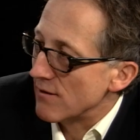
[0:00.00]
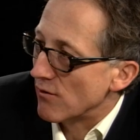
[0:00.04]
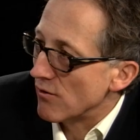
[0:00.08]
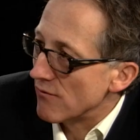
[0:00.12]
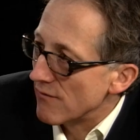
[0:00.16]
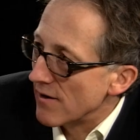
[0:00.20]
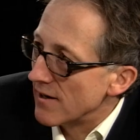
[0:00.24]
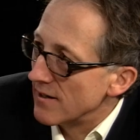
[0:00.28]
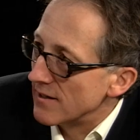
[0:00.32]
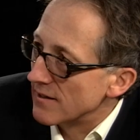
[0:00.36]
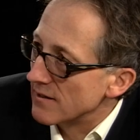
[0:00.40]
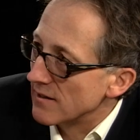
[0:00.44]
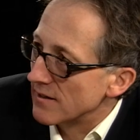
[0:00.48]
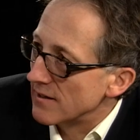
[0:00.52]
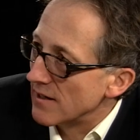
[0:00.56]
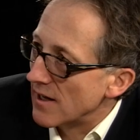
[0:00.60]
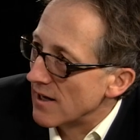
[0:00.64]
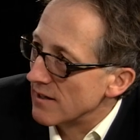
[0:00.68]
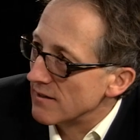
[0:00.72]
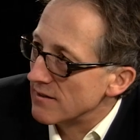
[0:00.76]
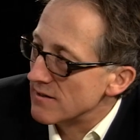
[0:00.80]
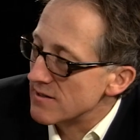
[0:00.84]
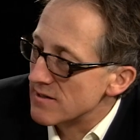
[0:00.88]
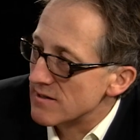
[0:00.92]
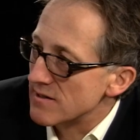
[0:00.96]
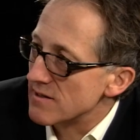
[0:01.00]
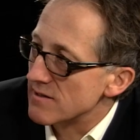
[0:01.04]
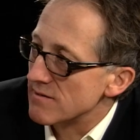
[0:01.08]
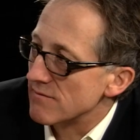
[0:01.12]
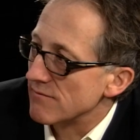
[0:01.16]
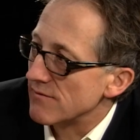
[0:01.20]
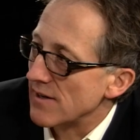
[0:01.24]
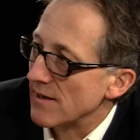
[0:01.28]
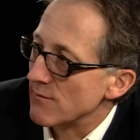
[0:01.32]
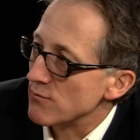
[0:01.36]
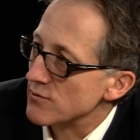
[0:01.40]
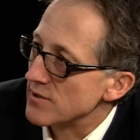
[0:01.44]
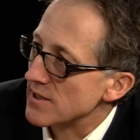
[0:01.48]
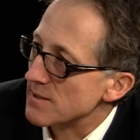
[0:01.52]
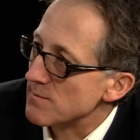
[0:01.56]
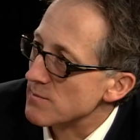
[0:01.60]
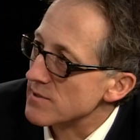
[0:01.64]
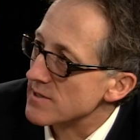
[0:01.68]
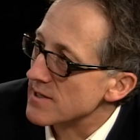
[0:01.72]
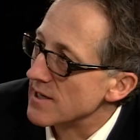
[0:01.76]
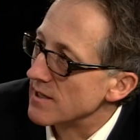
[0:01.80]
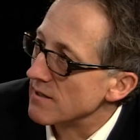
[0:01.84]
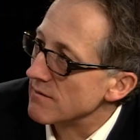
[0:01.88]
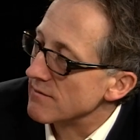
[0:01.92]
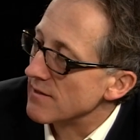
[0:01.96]
got very little in Ireland. It's 5 or
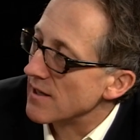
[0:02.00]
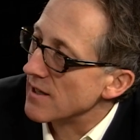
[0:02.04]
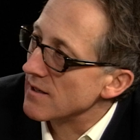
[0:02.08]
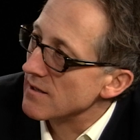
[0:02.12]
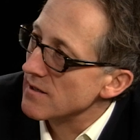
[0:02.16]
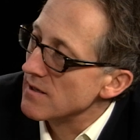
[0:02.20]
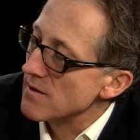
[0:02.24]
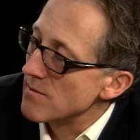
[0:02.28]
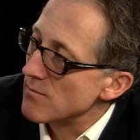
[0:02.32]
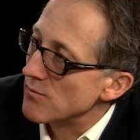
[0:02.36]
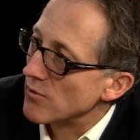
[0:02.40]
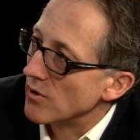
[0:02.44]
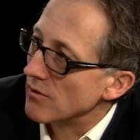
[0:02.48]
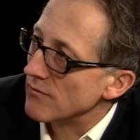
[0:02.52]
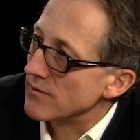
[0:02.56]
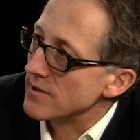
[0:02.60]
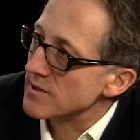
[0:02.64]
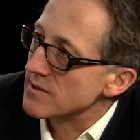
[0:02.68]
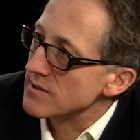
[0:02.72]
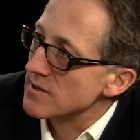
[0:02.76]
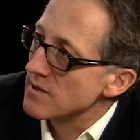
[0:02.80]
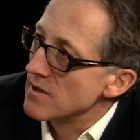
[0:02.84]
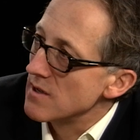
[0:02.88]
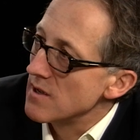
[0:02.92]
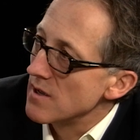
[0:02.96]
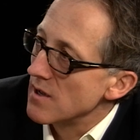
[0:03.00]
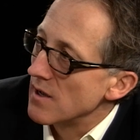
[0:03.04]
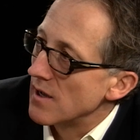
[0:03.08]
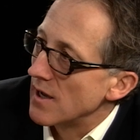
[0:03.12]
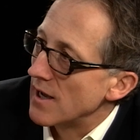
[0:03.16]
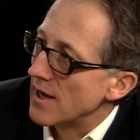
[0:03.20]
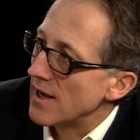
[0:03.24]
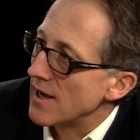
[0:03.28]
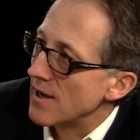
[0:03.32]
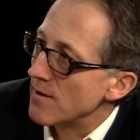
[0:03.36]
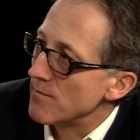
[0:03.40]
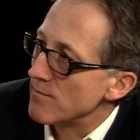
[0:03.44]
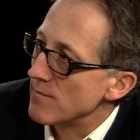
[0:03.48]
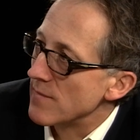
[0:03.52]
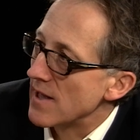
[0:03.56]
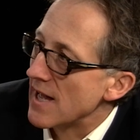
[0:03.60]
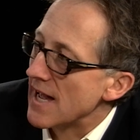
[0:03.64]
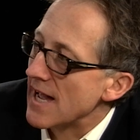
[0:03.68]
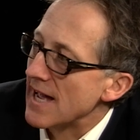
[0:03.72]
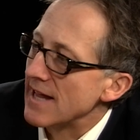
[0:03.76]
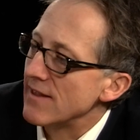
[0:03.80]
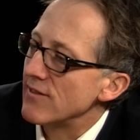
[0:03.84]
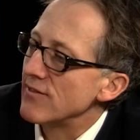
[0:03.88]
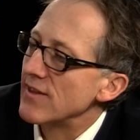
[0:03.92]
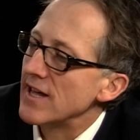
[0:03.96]
6% of their profits.
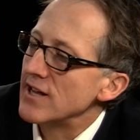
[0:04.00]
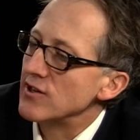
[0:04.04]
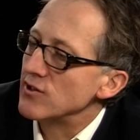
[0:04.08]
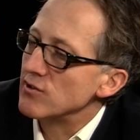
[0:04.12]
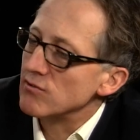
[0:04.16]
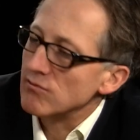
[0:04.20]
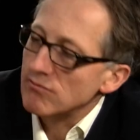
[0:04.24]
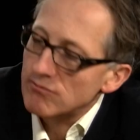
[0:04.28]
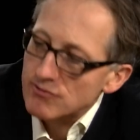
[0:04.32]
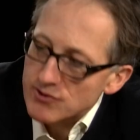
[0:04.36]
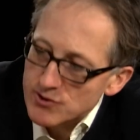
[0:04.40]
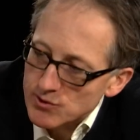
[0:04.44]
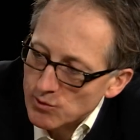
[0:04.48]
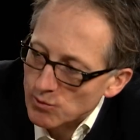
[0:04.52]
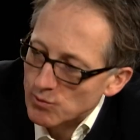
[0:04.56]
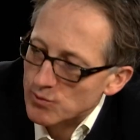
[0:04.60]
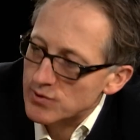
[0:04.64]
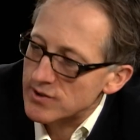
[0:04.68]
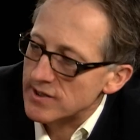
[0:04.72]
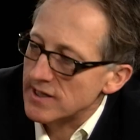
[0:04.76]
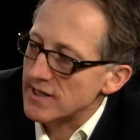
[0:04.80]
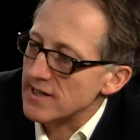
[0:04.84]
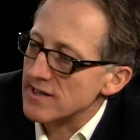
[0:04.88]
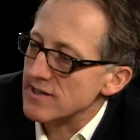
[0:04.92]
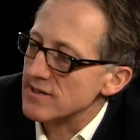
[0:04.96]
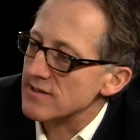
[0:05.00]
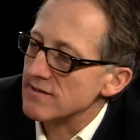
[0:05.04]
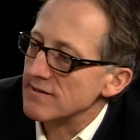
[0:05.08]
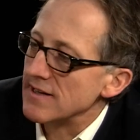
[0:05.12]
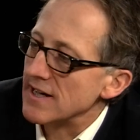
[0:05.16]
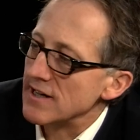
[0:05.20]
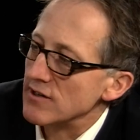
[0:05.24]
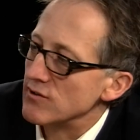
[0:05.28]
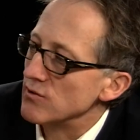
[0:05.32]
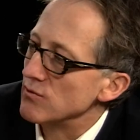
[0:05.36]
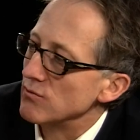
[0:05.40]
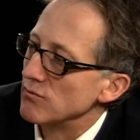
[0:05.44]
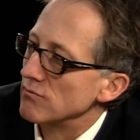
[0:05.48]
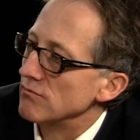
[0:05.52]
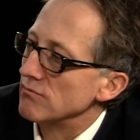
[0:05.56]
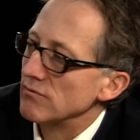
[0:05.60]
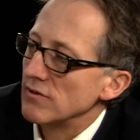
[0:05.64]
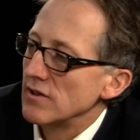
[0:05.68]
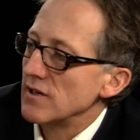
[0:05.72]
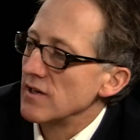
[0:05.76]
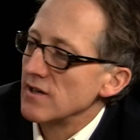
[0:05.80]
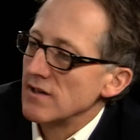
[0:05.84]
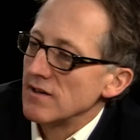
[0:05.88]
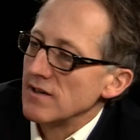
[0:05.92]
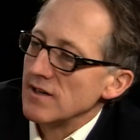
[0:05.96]
And they do sauces, and they do
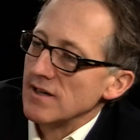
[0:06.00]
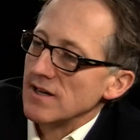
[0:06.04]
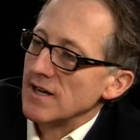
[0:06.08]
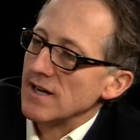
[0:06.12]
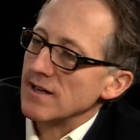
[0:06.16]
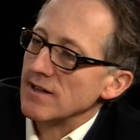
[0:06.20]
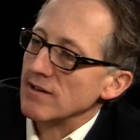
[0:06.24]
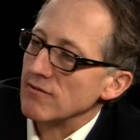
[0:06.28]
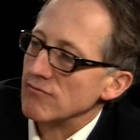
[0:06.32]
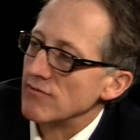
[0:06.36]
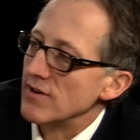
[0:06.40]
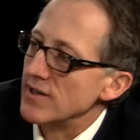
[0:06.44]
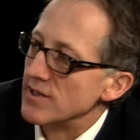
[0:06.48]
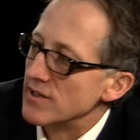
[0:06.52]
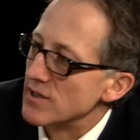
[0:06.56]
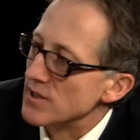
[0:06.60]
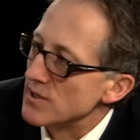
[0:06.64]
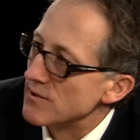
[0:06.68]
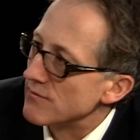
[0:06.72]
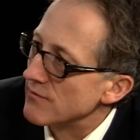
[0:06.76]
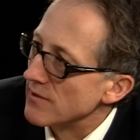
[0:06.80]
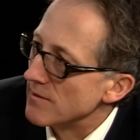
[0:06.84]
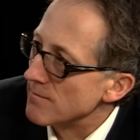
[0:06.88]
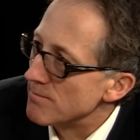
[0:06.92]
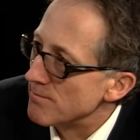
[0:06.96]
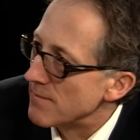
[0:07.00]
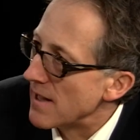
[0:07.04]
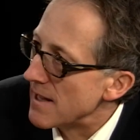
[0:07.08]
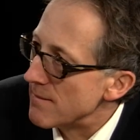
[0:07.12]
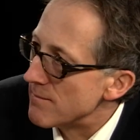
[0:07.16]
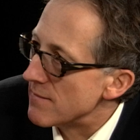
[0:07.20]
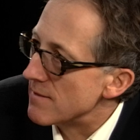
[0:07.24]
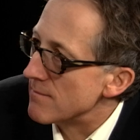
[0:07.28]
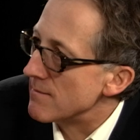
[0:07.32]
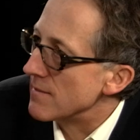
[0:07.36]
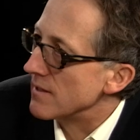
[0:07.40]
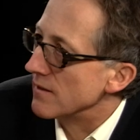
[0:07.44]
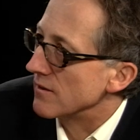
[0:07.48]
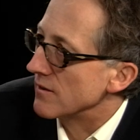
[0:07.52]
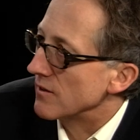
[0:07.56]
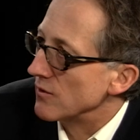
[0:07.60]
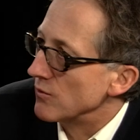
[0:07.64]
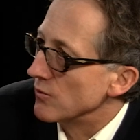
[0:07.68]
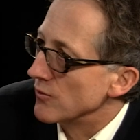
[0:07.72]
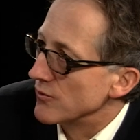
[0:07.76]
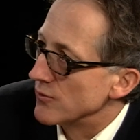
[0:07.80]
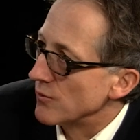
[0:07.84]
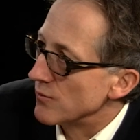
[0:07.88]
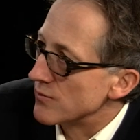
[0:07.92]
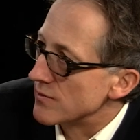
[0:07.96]
ingredients for baby milk and
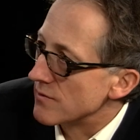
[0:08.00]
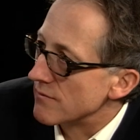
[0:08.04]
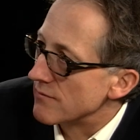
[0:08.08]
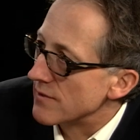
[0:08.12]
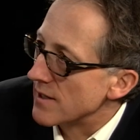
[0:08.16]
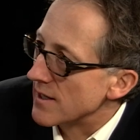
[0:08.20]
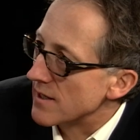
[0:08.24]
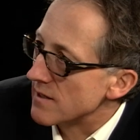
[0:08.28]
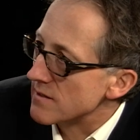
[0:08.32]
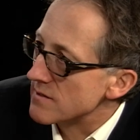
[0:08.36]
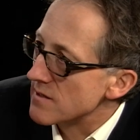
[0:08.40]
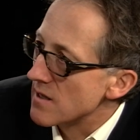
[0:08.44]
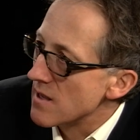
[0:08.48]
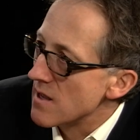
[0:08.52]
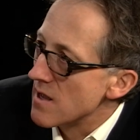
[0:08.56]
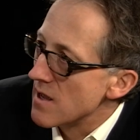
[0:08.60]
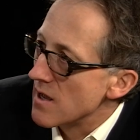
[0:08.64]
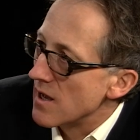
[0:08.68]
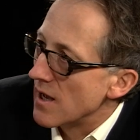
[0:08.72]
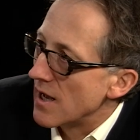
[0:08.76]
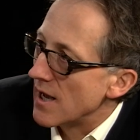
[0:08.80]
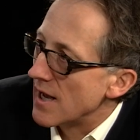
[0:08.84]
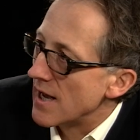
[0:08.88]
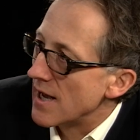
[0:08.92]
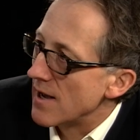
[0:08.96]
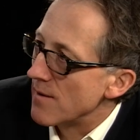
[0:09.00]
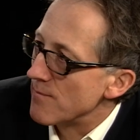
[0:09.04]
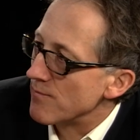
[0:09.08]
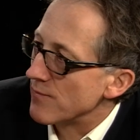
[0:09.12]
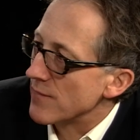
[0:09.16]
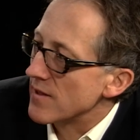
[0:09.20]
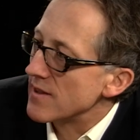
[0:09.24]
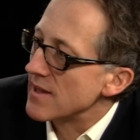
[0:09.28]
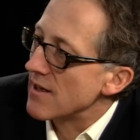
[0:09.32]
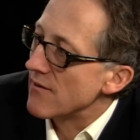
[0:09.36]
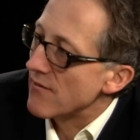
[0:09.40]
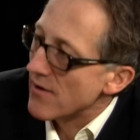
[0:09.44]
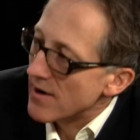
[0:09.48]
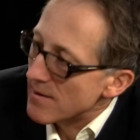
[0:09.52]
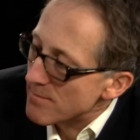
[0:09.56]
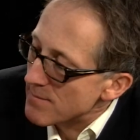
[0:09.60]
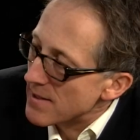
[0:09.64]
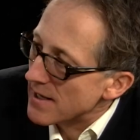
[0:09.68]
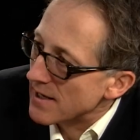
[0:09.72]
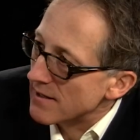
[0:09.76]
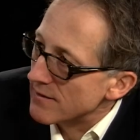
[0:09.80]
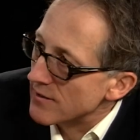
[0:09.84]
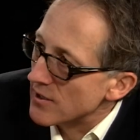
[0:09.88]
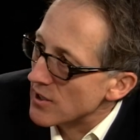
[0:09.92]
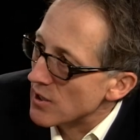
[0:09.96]
all sorts of things. They're very
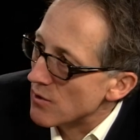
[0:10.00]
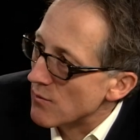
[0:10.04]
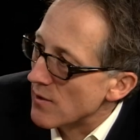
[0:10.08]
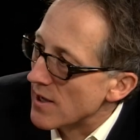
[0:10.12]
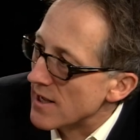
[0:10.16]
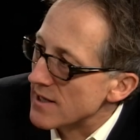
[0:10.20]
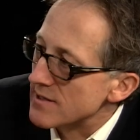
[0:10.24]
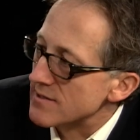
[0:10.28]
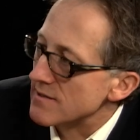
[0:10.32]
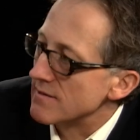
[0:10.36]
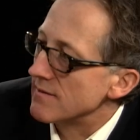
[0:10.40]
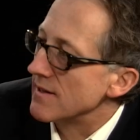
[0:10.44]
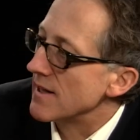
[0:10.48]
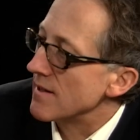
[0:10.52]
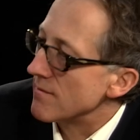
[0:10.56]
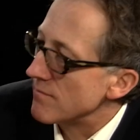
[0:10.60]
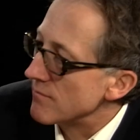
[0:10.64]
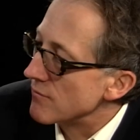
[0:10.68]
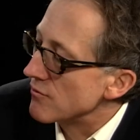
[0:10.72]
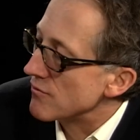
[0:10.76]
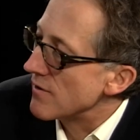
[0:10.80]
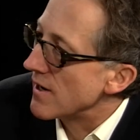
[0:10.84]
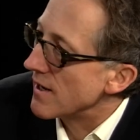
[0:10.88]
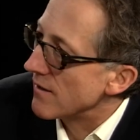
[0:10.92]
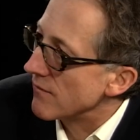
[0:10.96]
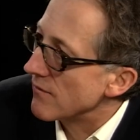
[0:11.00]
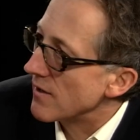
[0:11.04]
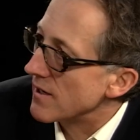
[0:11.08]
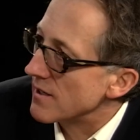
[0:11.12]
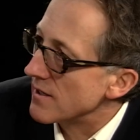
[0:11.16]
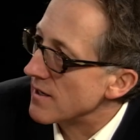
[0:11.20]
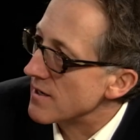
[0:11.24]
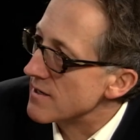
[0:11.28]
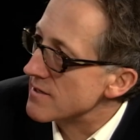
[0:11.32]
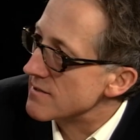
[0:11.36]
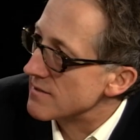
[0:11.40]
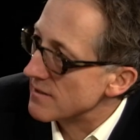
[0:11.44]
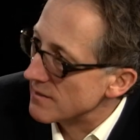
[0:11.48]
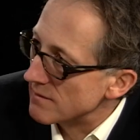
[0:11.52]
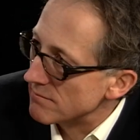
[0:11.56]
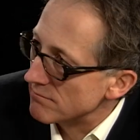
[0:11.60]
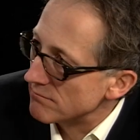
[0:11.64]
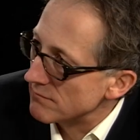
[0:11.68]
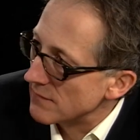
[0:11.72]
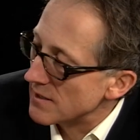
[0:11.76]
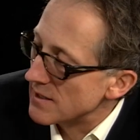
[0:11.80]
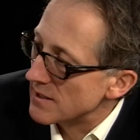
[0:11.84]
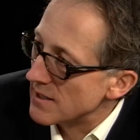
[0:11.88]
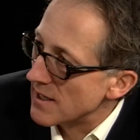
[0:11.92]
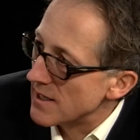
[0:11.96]
big in the US, and they're growing very nicely
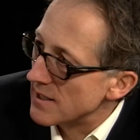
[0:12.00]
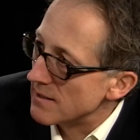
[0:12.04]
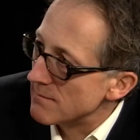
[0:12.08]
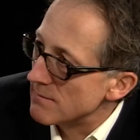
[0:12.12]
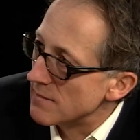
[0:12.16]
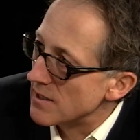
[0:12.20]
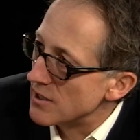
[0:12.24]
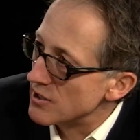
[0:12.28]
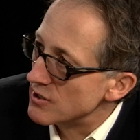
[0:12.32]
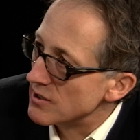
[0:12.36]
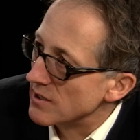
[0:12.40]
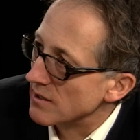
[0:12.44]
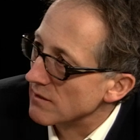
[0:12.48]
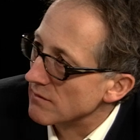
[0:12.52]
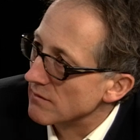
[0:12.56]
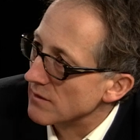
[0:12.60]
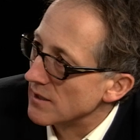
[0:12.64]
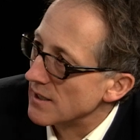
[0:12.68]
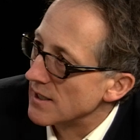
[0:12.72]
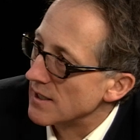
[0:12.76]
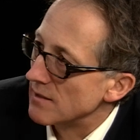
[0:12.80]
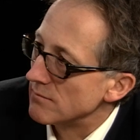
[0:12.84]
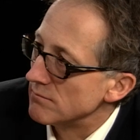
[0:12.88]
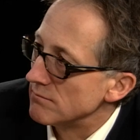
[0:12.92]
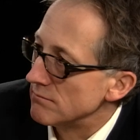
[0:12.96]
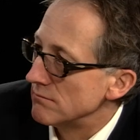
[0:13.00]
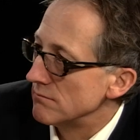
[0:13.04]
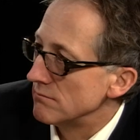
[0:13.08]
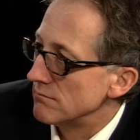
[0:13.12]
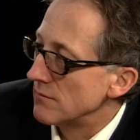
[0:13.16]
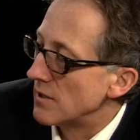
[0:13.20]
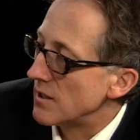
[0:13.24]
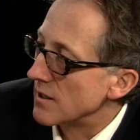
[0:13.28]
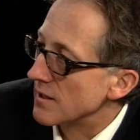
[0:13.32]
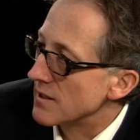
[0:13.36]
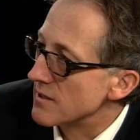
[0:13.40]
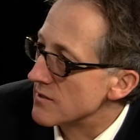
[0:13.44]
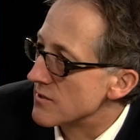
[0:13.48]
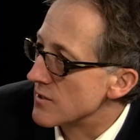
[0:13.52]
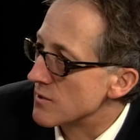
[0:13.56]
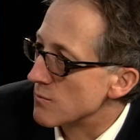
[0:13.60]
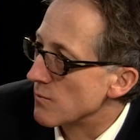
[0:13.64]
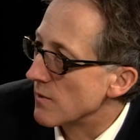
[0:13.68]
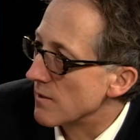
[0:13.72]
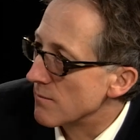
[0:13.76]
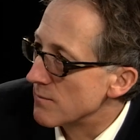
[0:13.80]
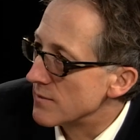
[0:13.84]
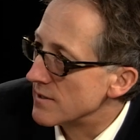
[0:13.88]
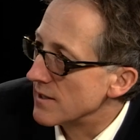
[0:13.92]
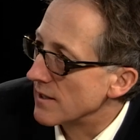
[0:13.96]
in emerging markets as
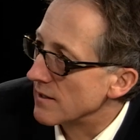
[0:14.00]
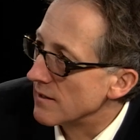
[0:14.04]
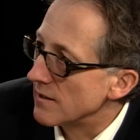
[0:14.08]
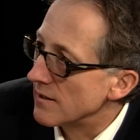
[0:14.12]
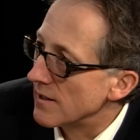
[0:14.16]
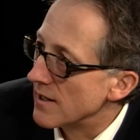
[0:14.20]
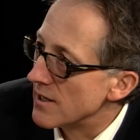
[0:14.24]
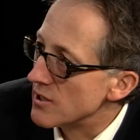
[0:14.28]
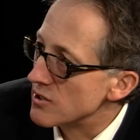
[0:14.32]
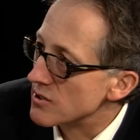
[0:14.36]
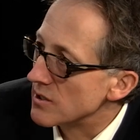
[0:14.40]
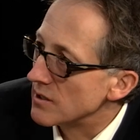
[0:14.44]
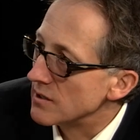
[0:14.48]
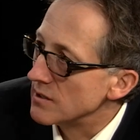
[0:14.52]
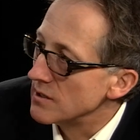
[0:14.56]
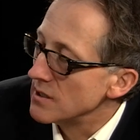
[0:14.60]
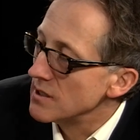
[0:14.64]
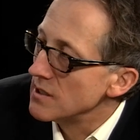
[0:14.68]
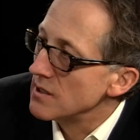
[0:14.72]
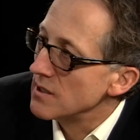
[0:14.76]
well, particularly in Asia.